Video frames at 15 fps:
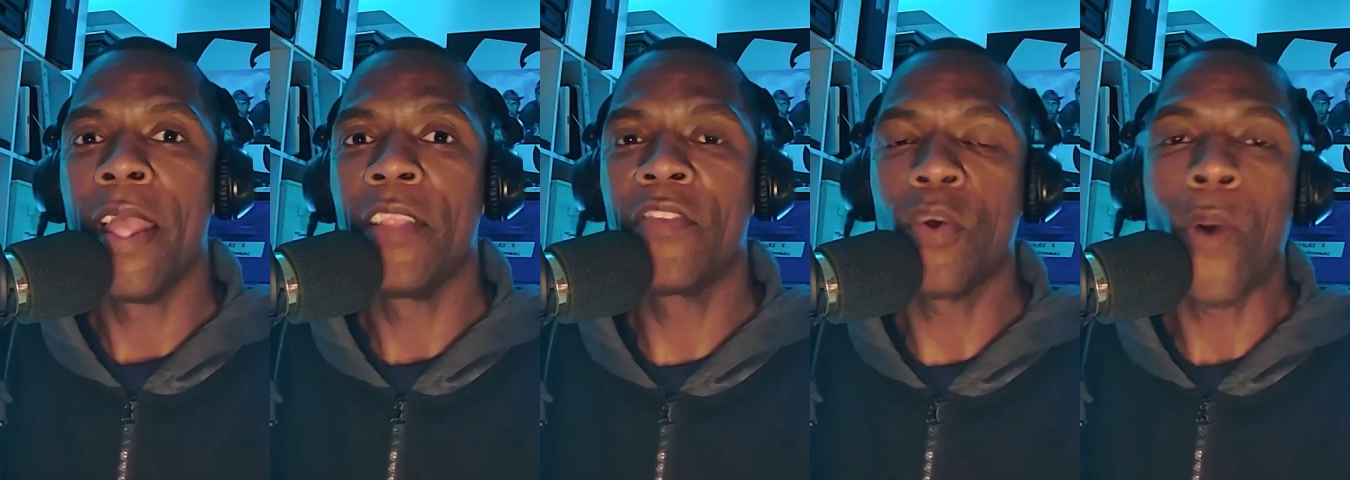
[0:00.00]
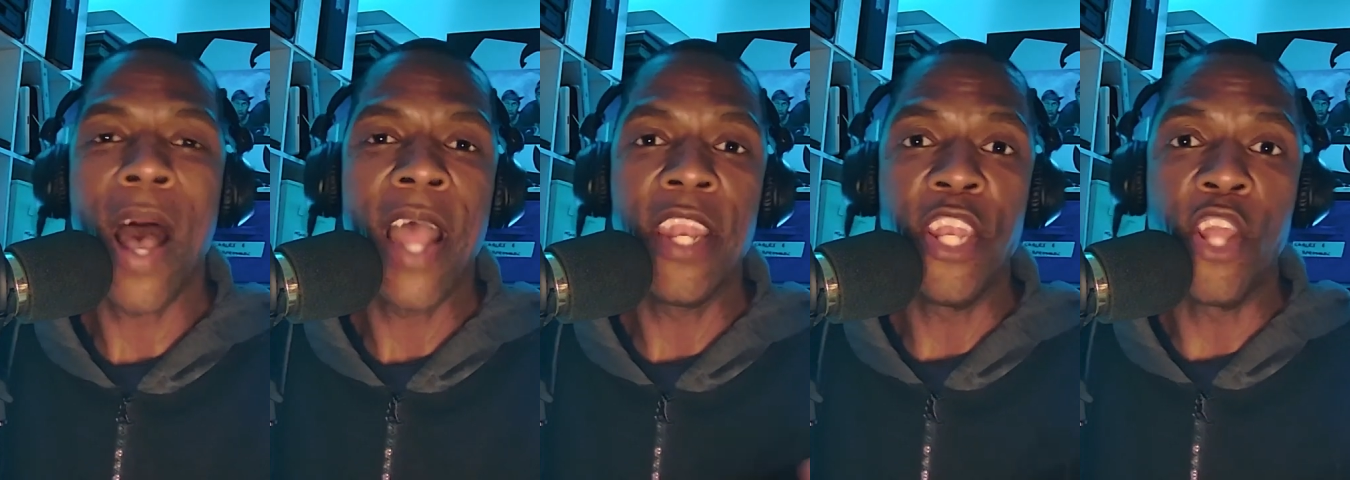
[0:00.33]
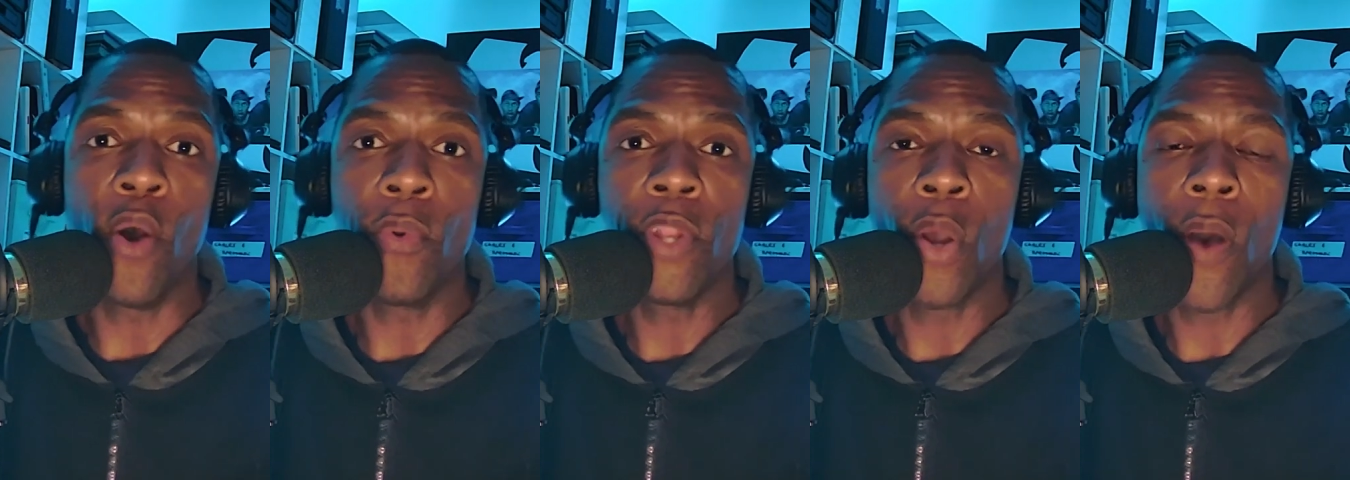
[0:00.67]
So I
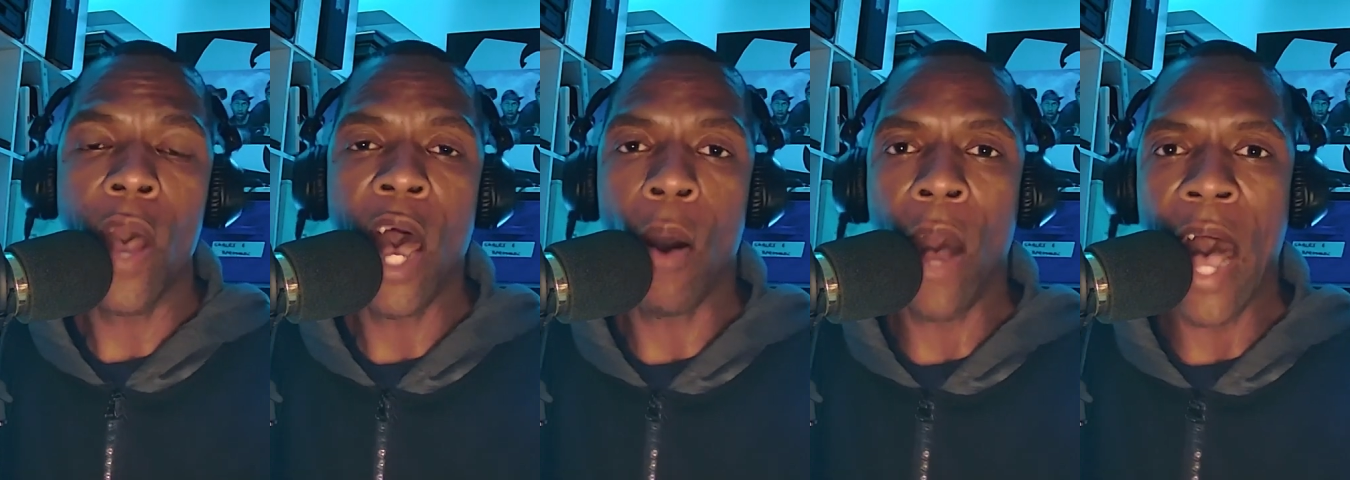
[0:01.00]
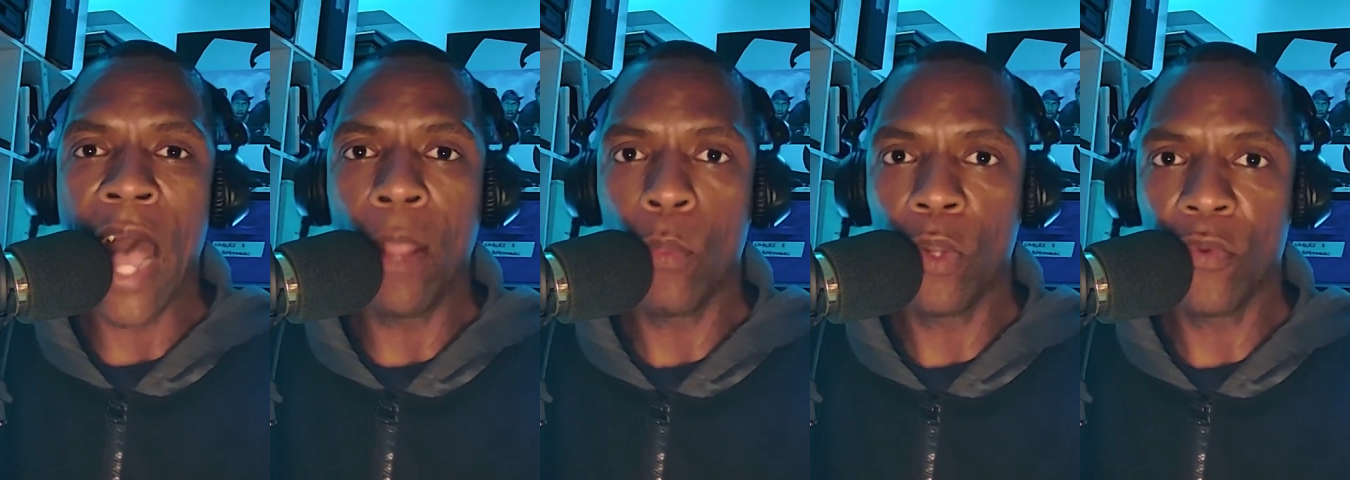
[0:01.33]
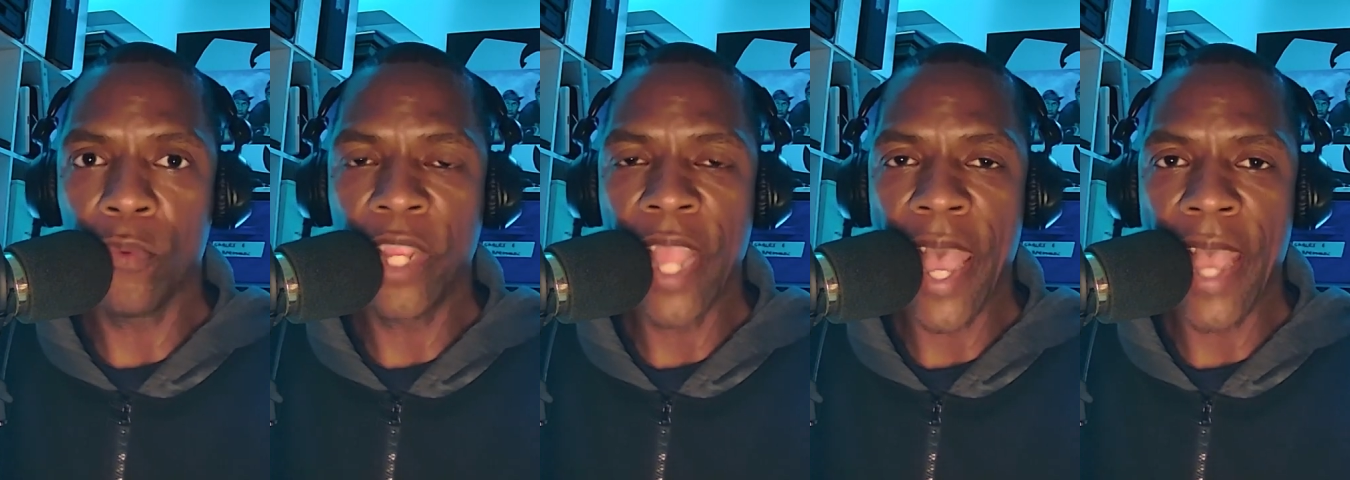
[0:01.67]
don't know how I would
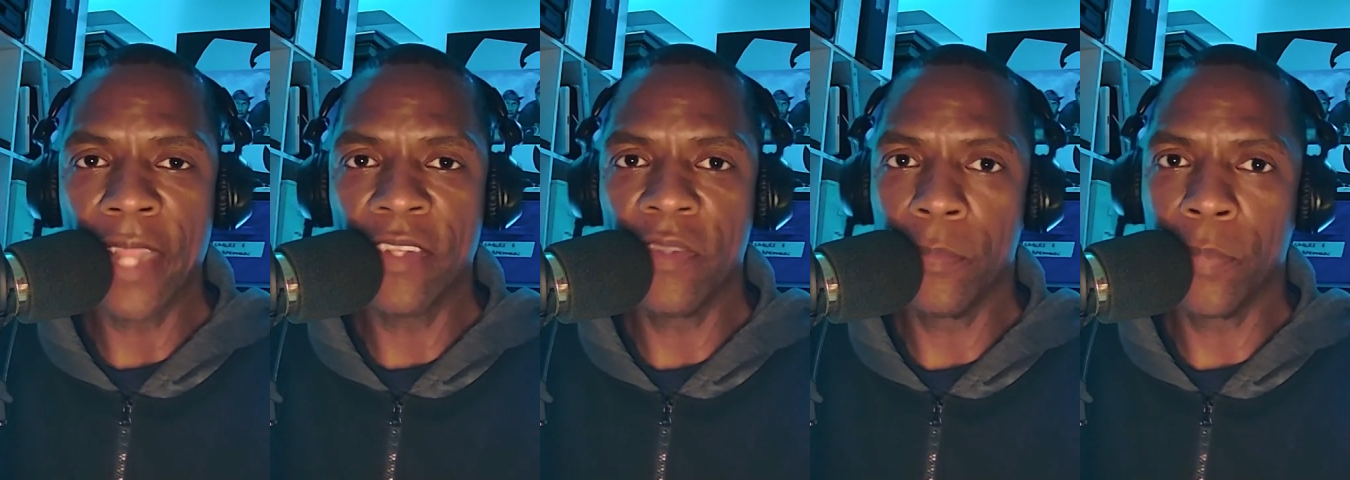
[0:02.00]
react,